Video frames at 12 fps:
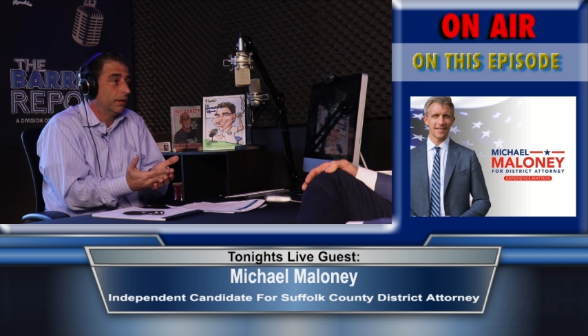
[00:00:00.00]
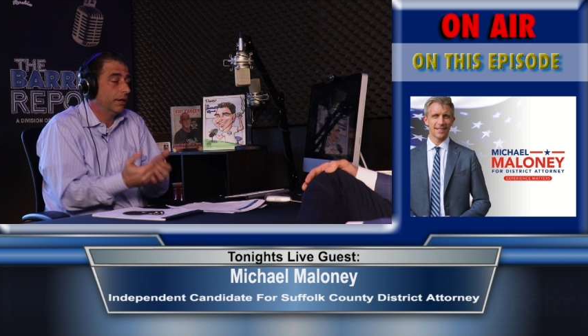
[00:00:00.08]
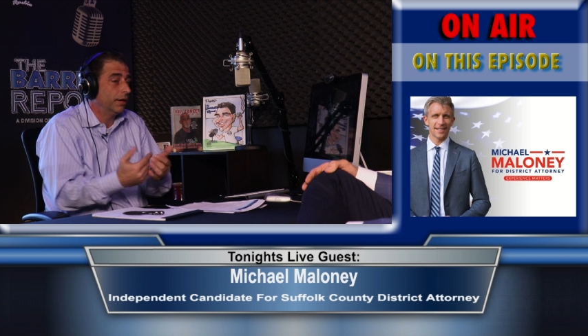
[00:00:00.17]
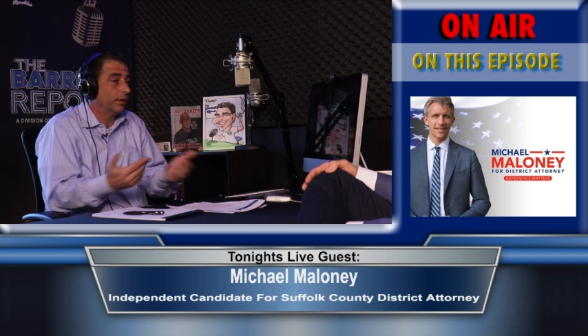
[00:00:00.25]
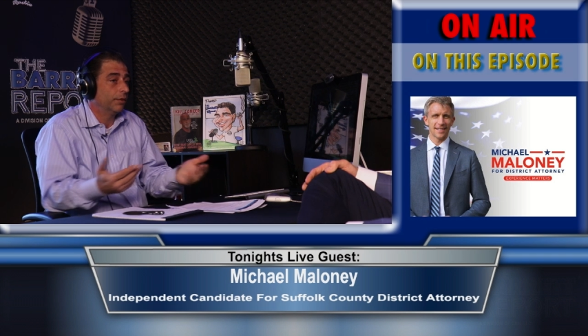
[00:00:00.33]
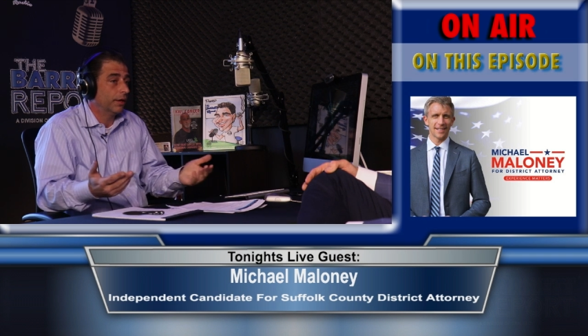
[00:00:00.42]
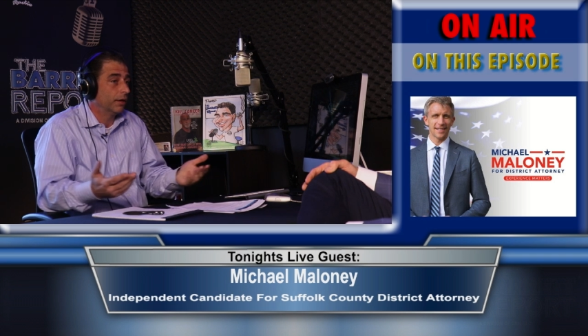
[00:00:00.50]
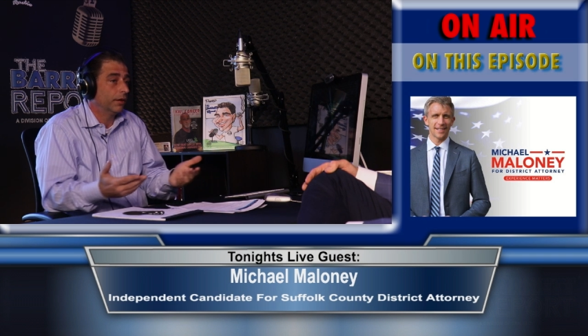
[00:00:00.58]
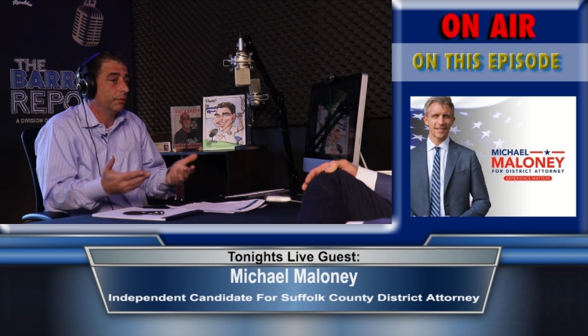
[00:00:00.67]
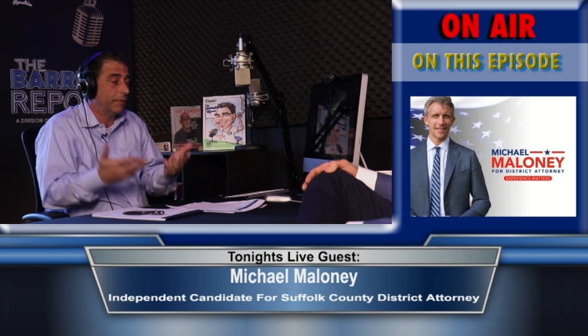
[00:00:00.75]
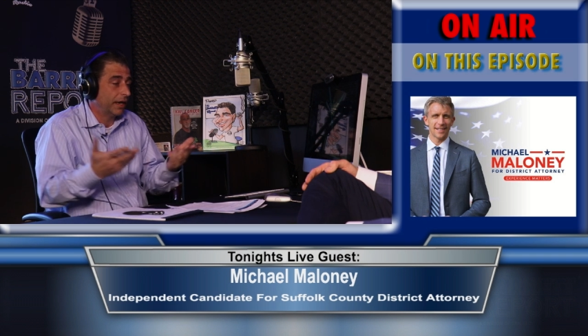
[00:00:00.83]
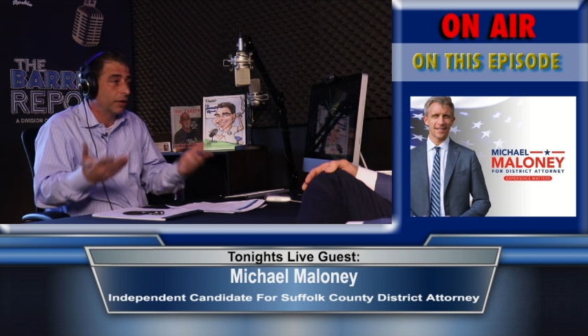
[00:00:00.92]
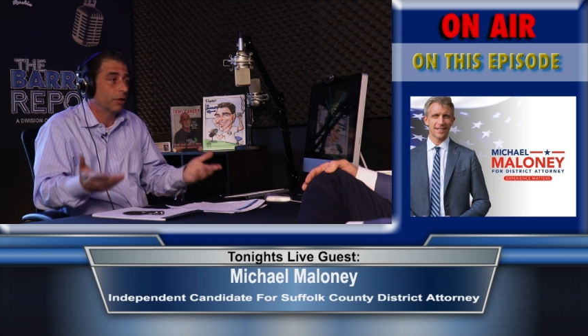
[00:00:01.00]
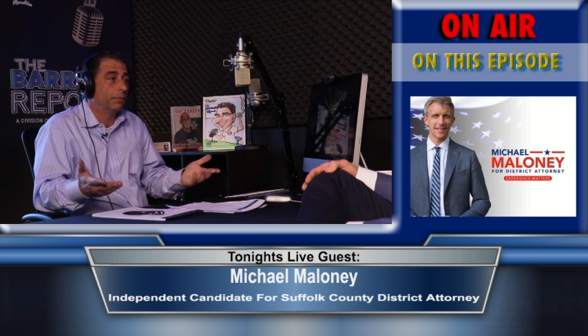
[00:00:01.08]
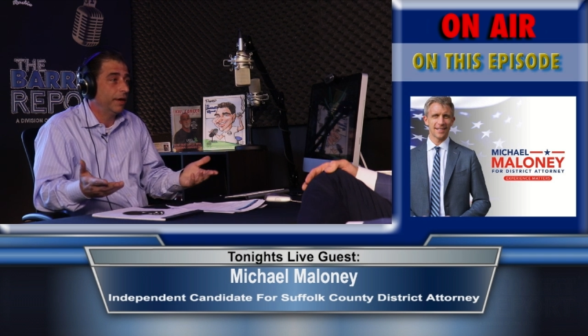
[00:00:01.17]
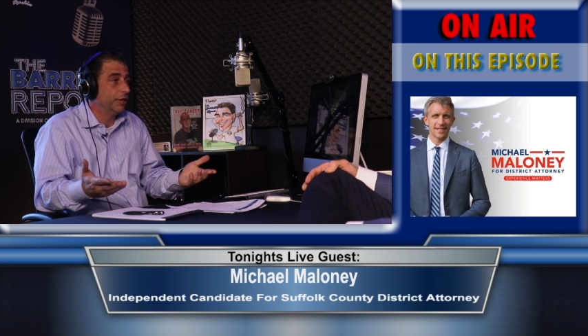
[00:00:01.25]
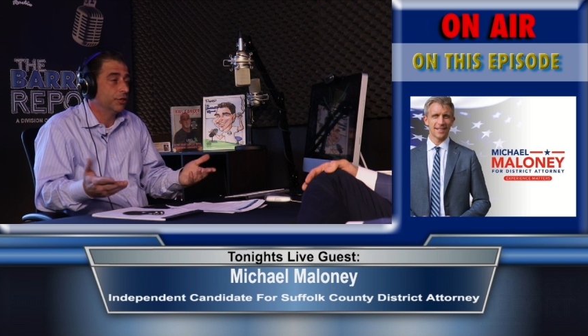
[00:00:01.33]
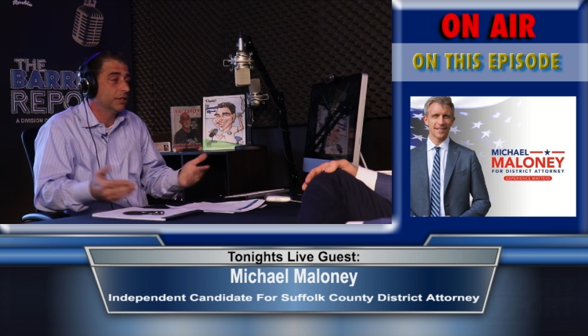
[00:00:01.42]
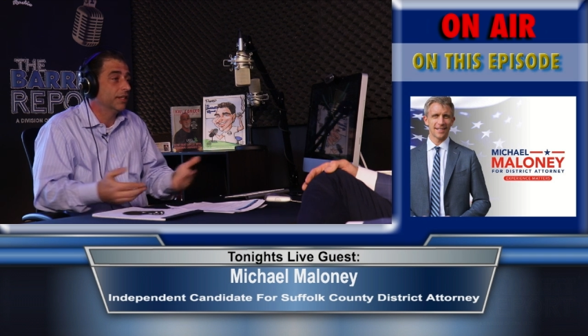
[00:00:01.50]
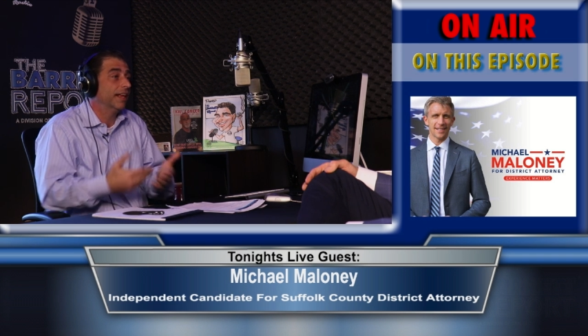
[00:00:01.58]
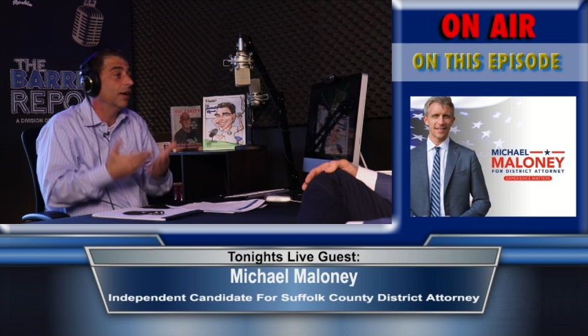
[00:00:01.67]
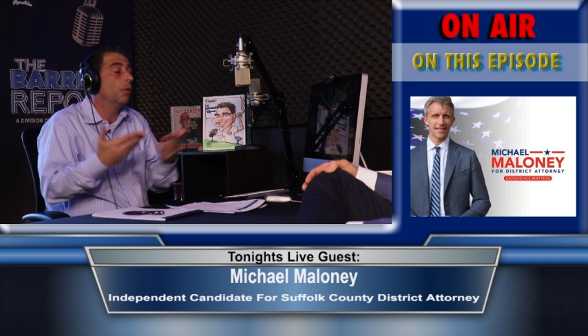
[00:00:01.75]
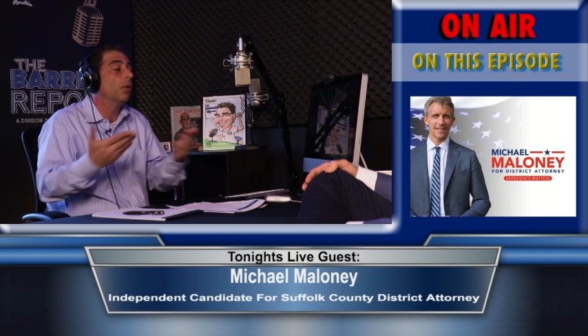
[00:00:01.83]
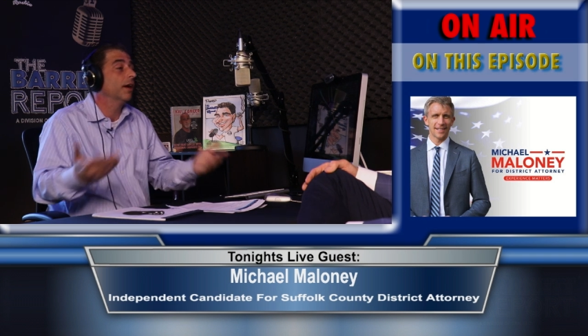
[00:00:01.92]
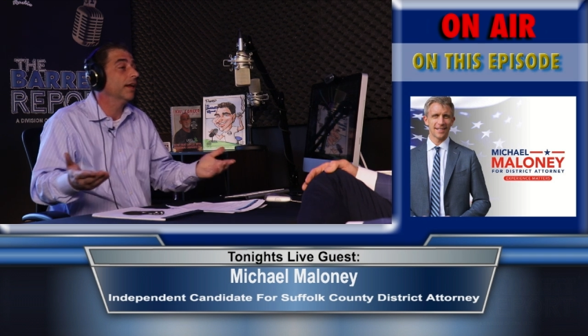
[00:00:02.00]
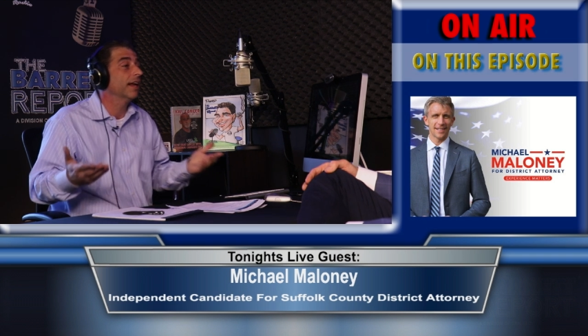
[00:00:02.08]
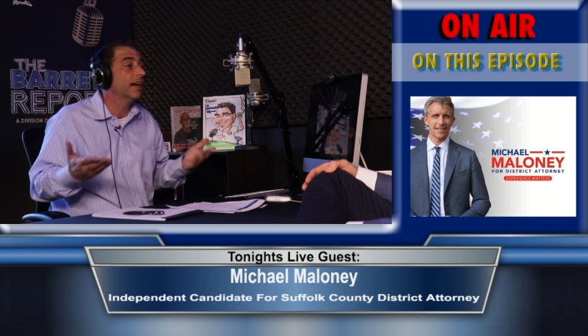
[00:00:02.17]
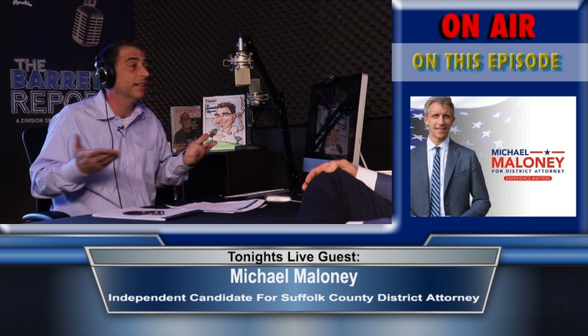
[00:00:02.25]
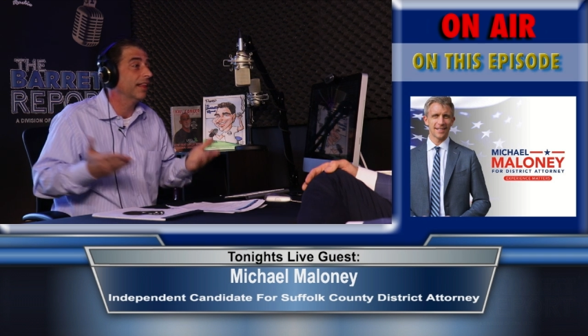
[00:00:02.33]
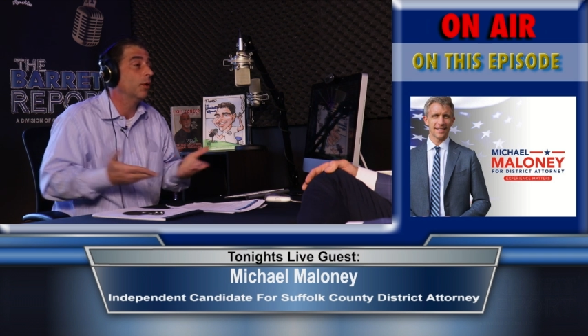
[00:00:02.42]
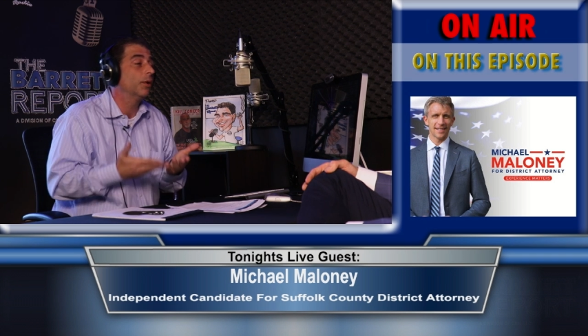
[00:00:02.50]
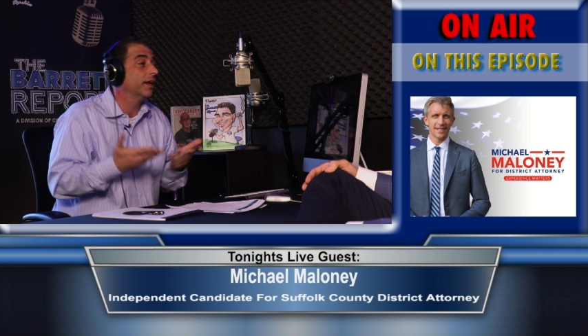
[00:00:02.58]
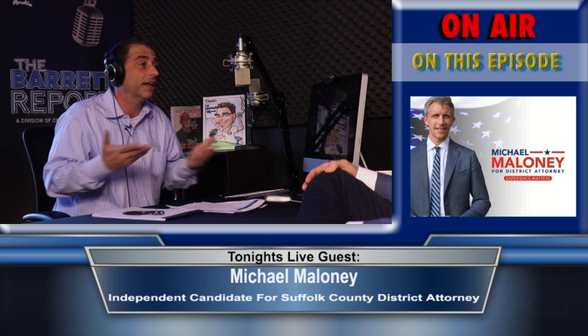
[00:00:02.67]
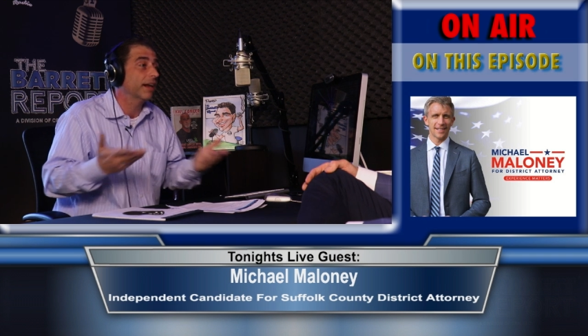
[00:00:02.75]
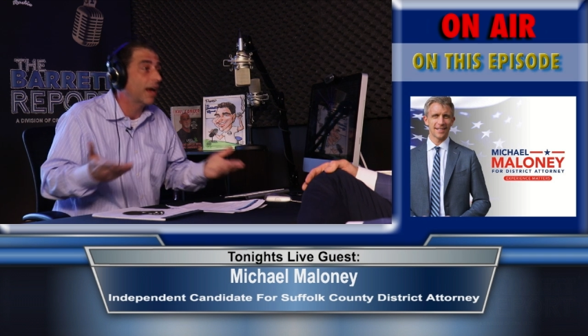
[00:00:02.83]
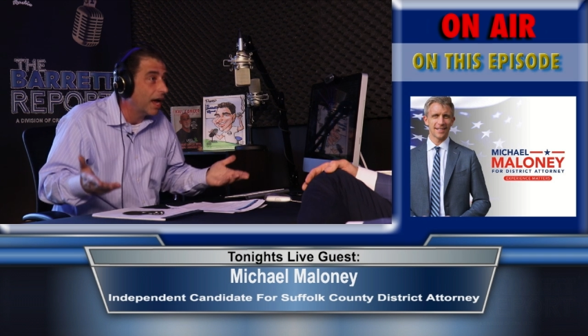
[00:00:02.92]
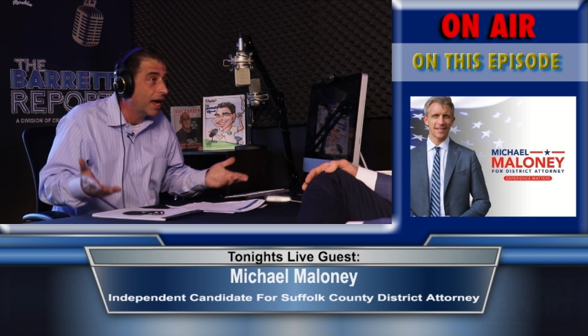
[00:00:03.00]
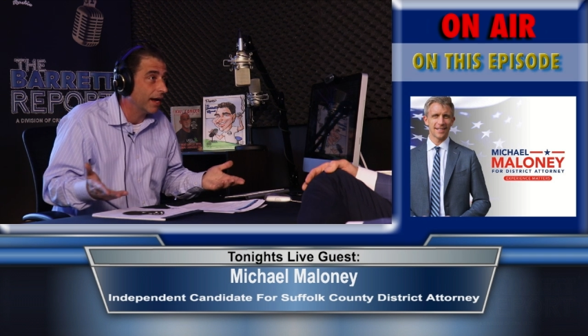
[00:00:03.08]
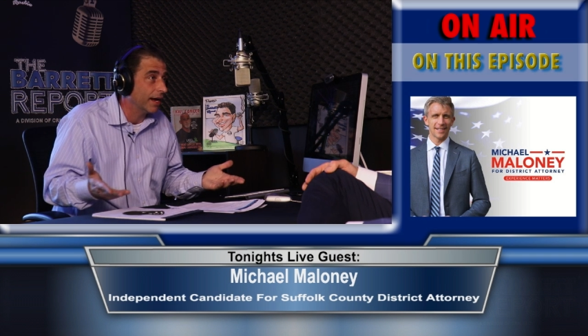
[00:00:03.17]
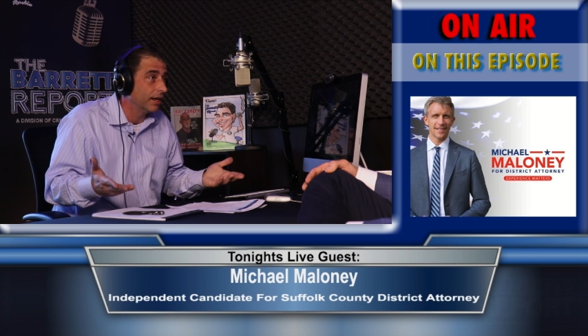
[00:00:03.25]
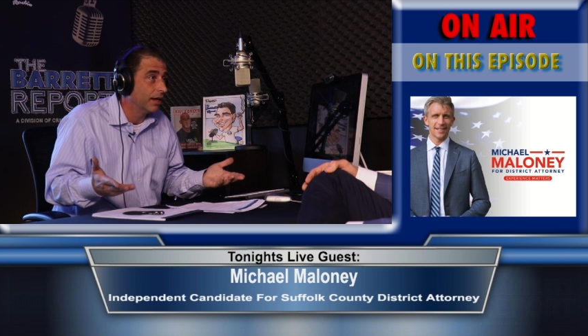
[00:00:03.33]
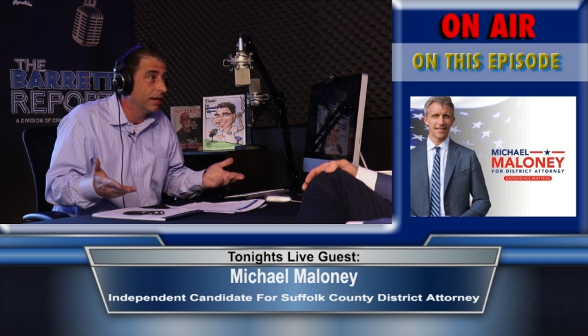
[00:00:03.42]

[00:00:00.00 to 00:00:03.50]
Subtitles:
you know, they're medical patients, and they don't want to get high,